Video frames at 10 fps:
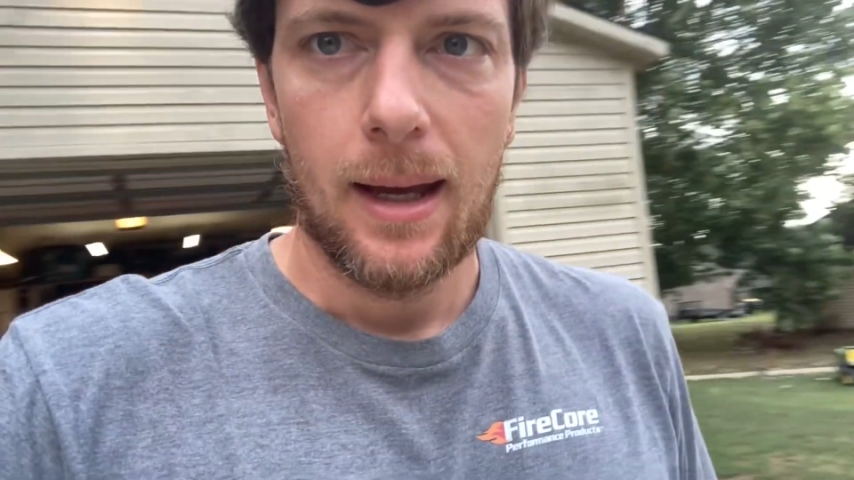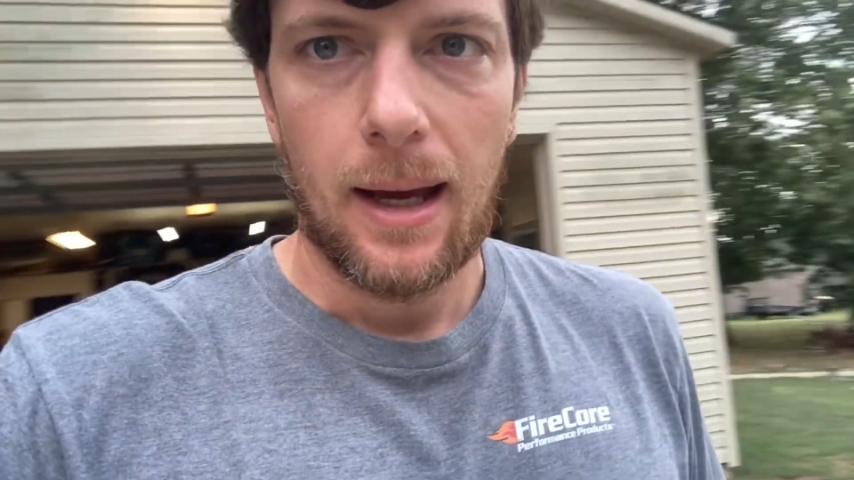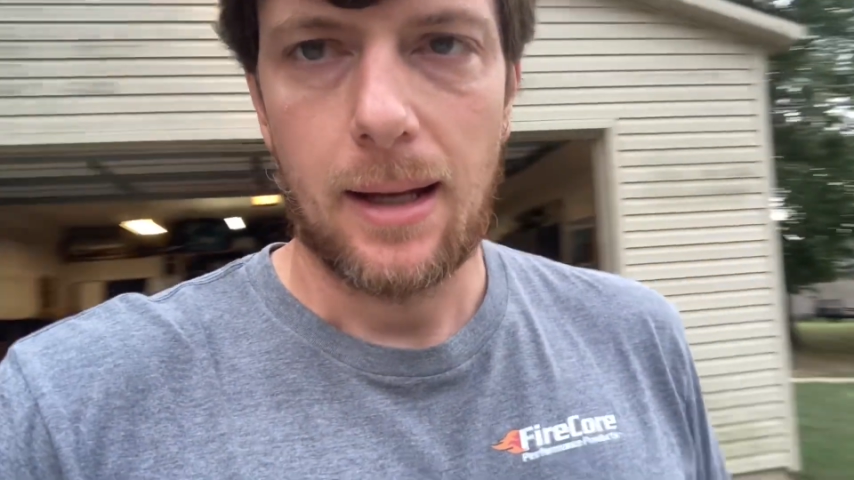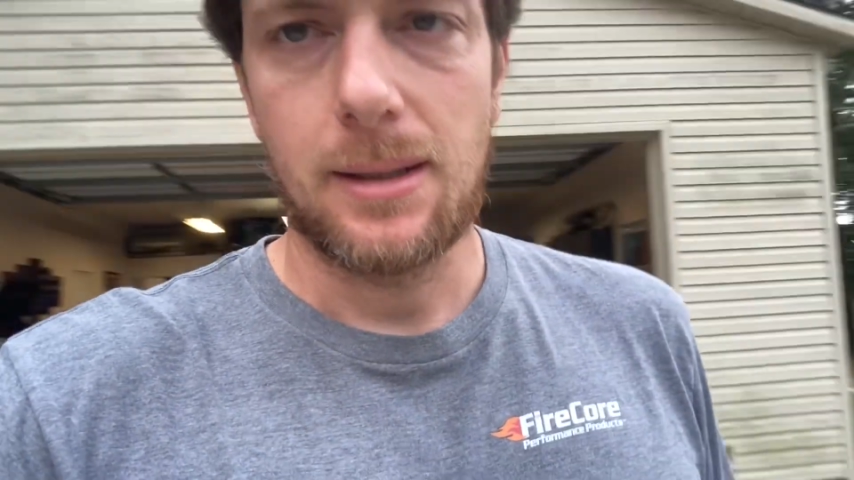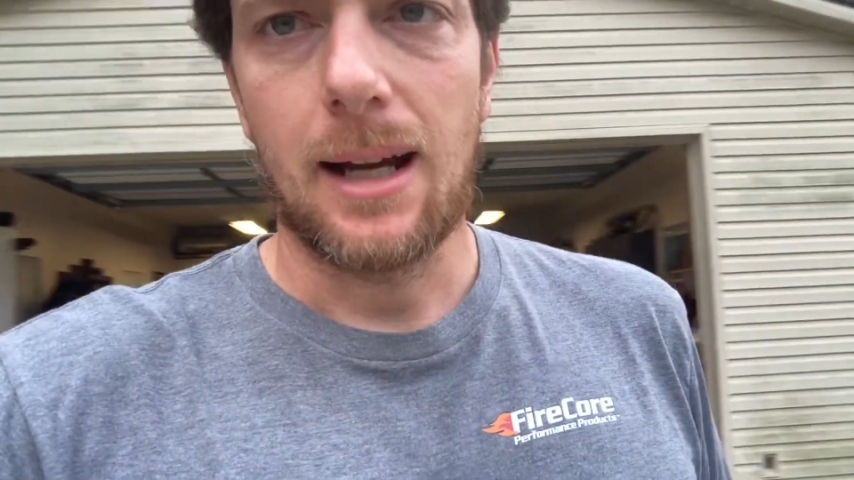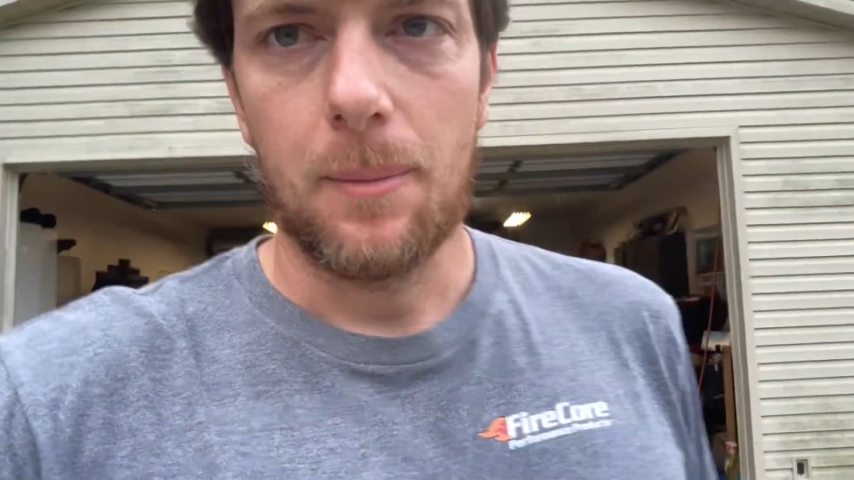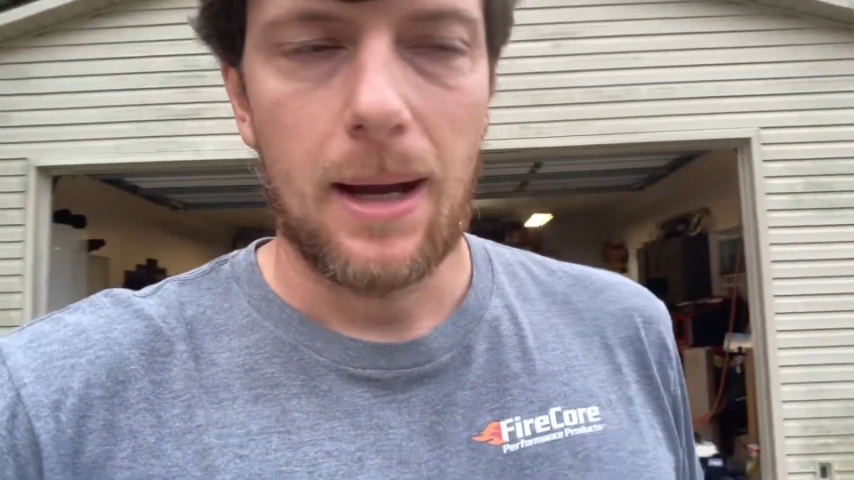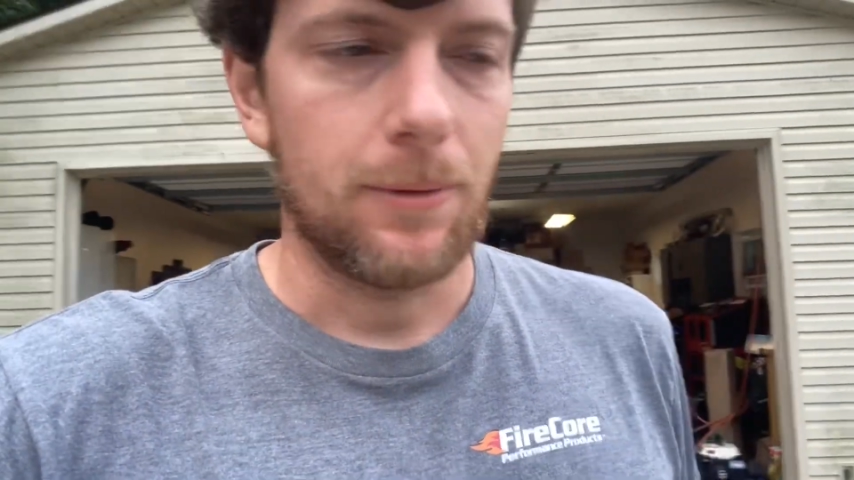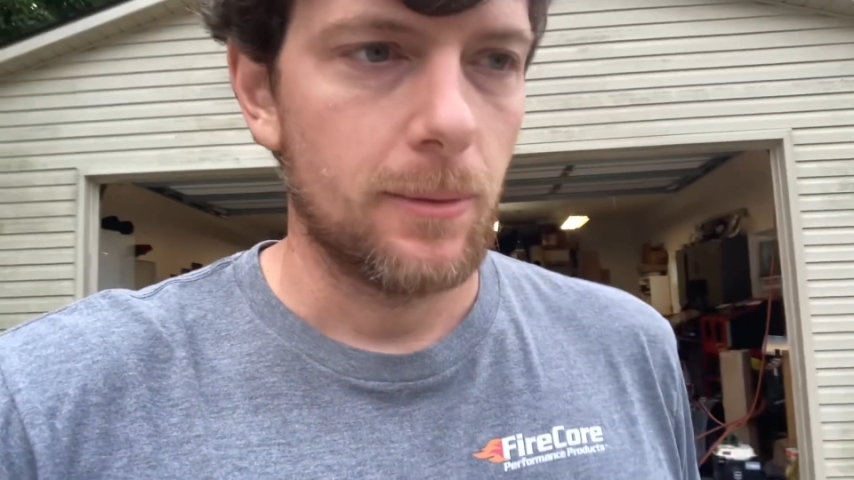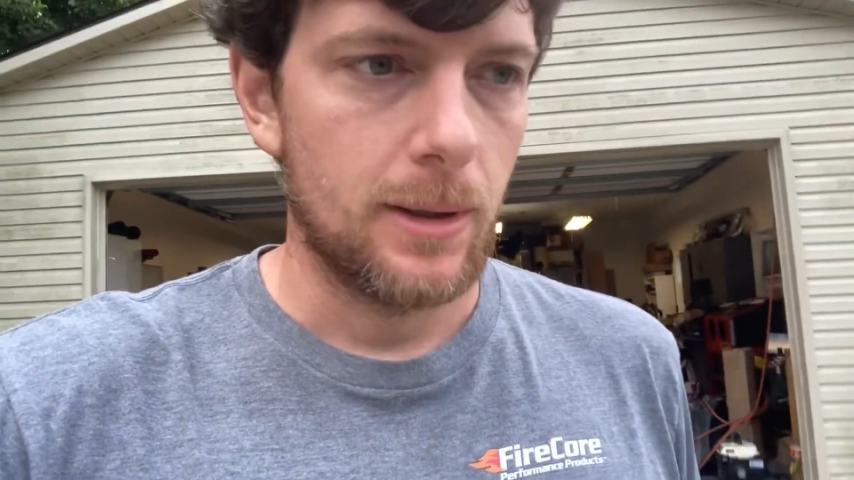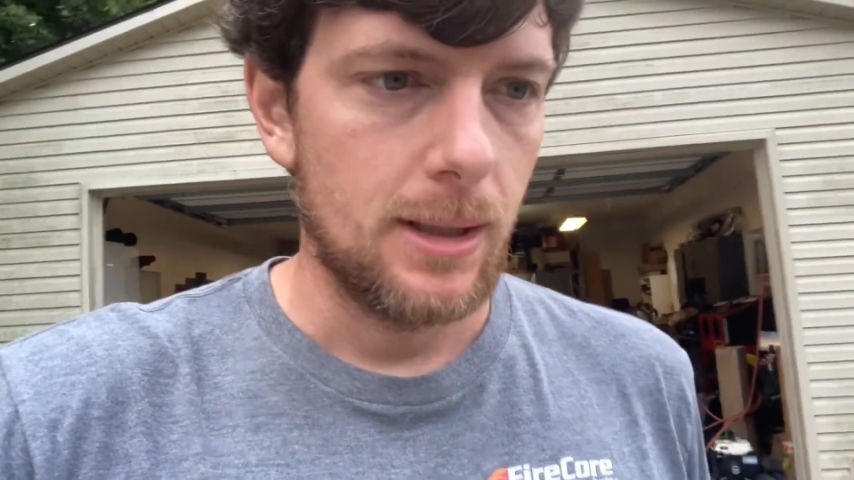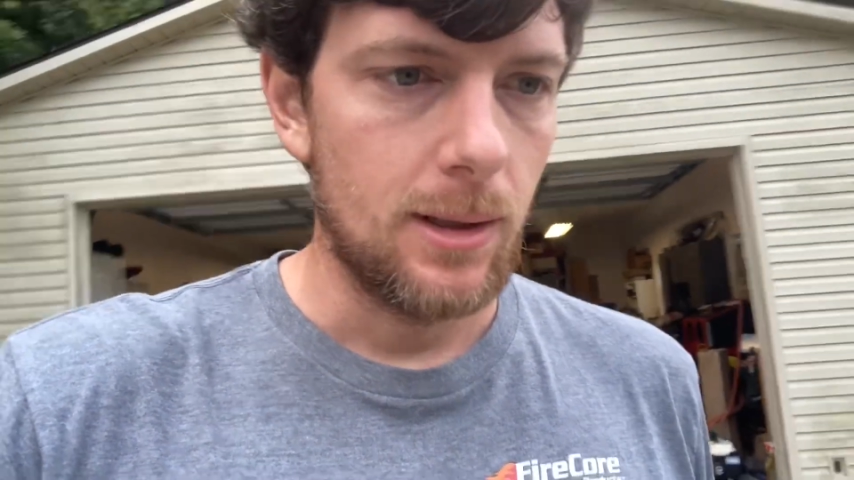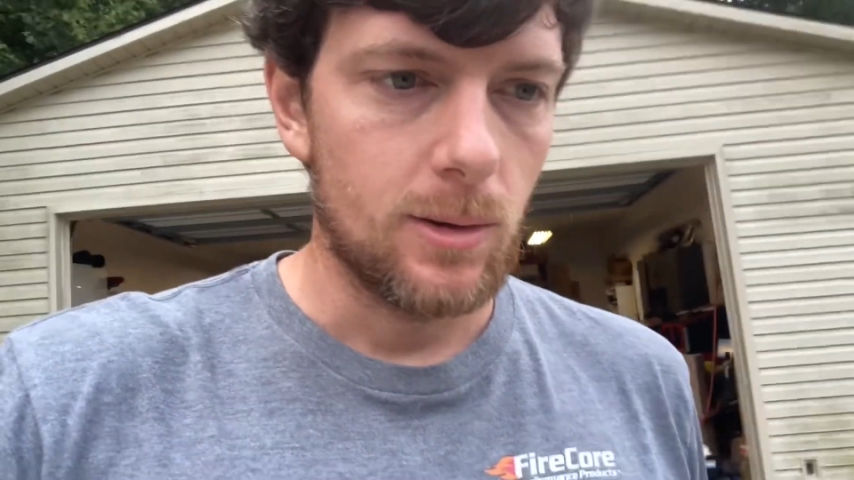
I just got back from the